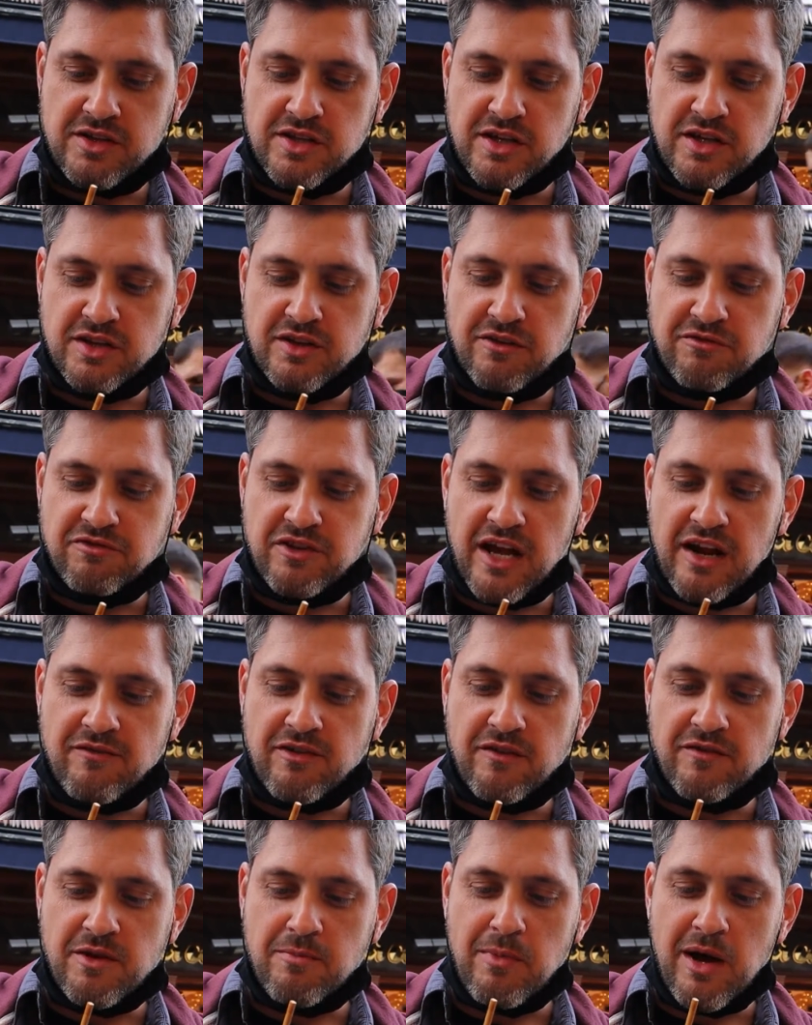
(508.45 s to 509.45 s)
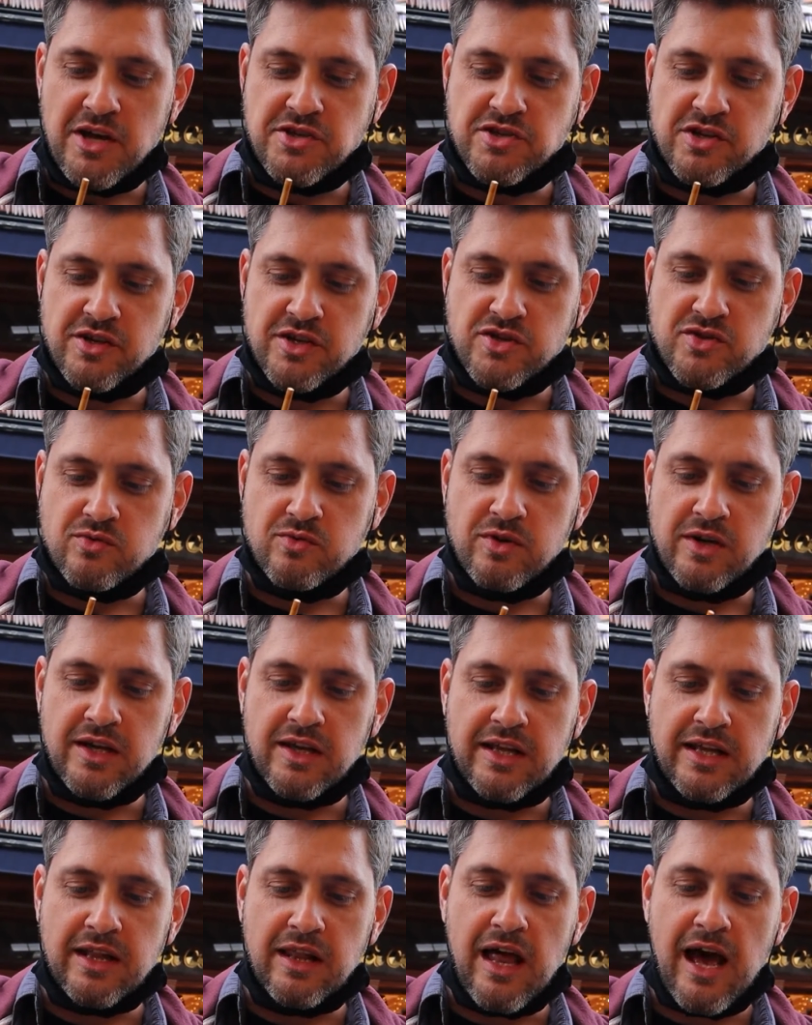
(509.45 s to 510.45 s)
The flavor of the mussel is
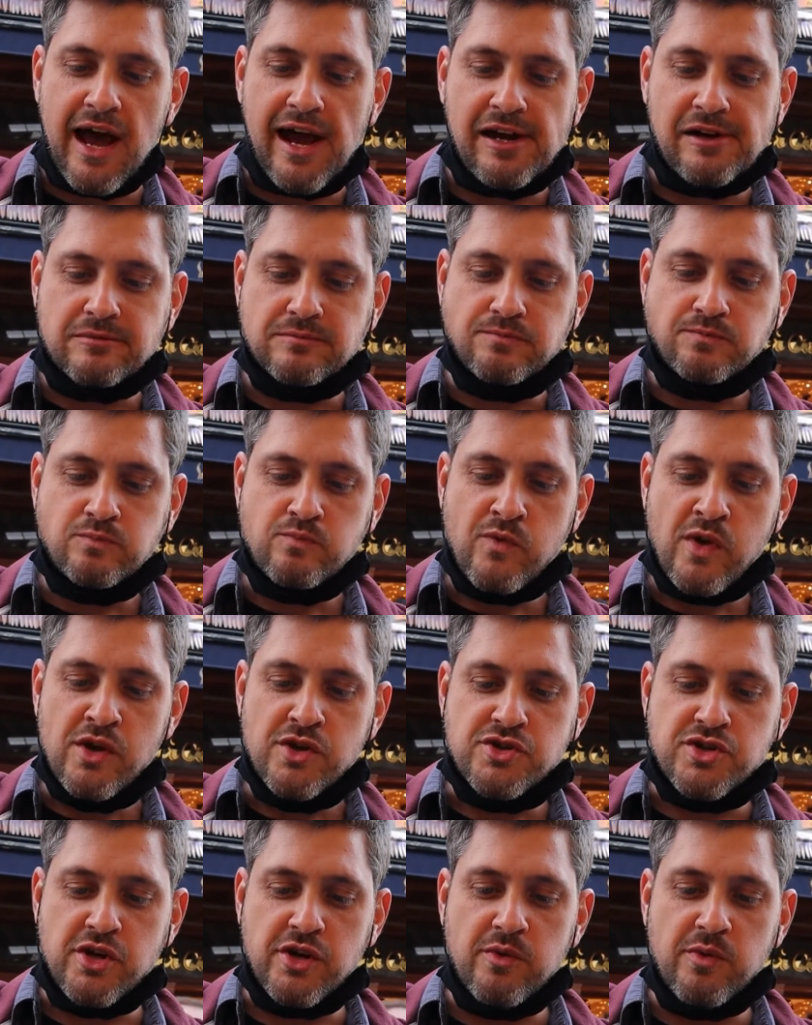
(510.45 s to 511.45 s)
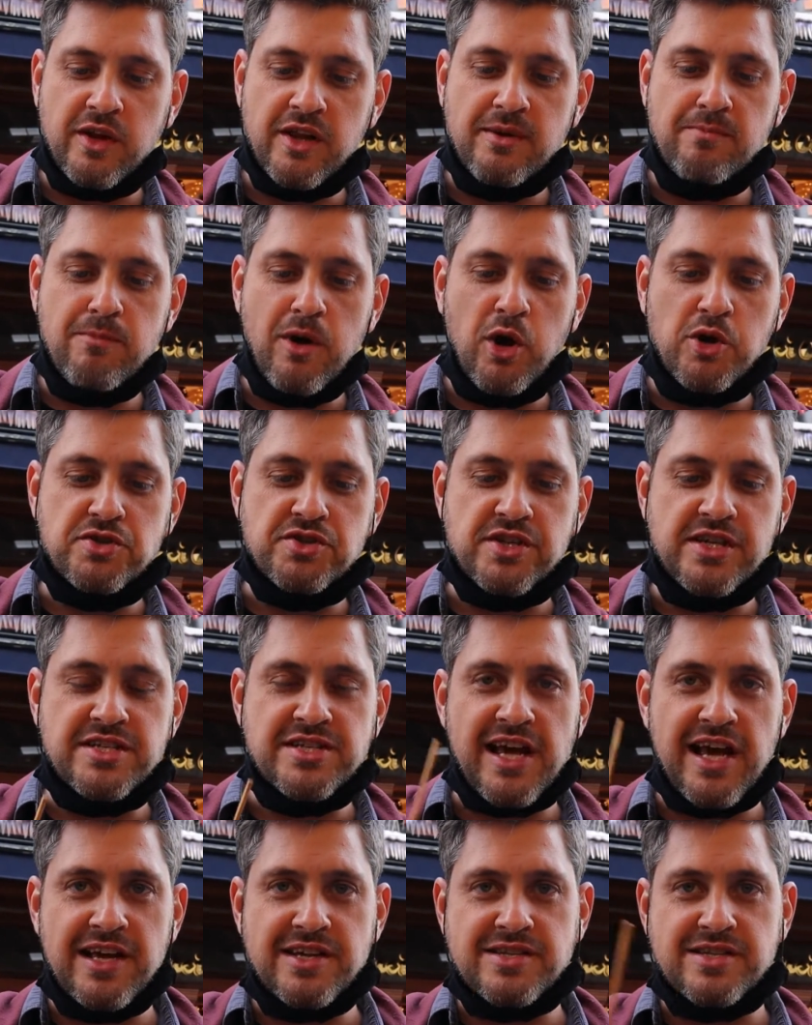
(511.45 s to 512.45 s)
really light, so you really mostly
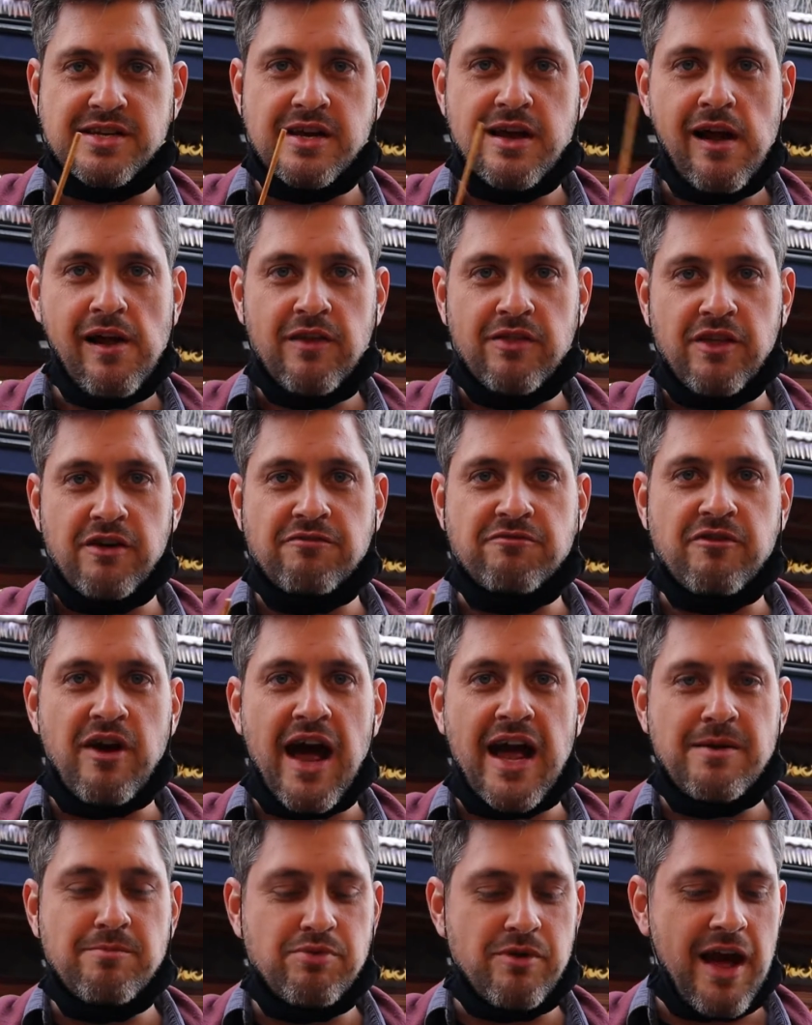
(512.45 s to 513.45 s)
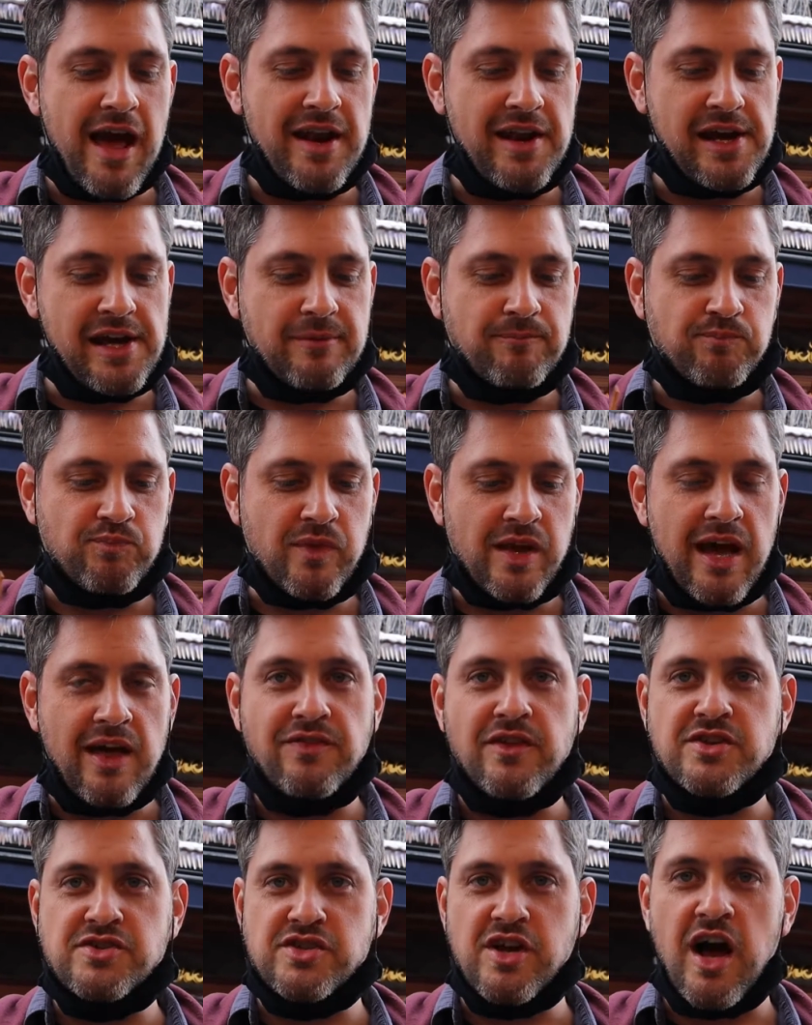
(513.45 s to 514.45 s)
taste the fried breading
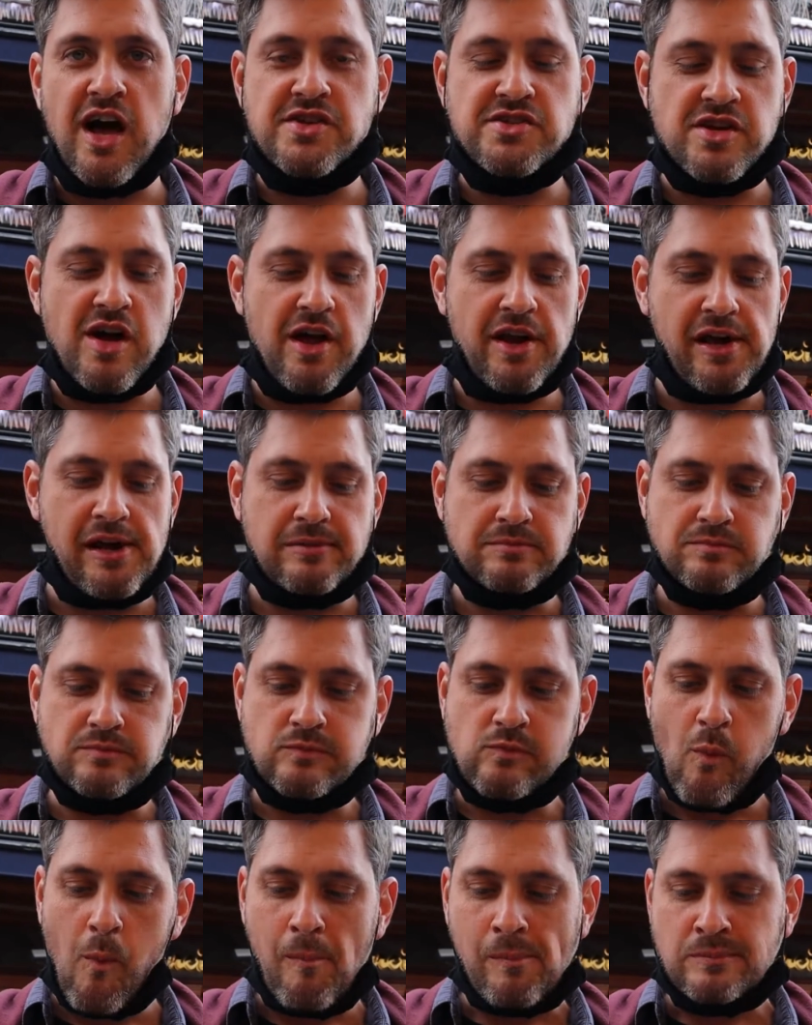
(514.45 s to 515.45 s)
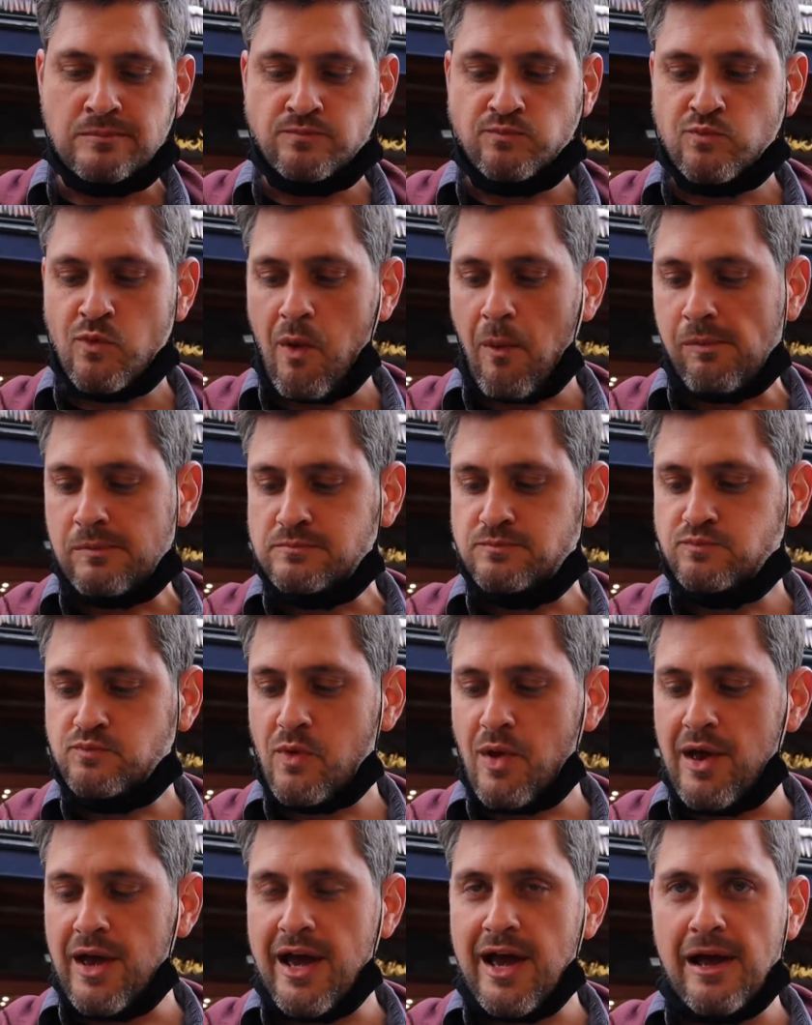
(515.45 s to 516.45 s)
and the sauce on it.
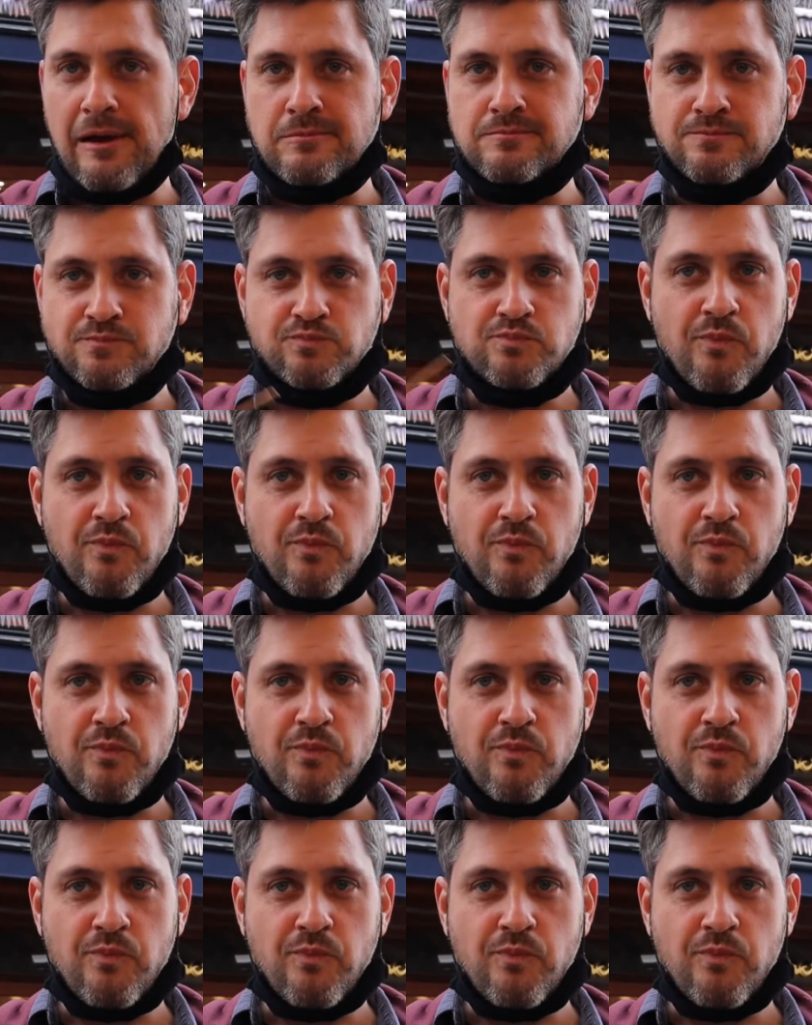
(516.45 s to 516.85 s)
And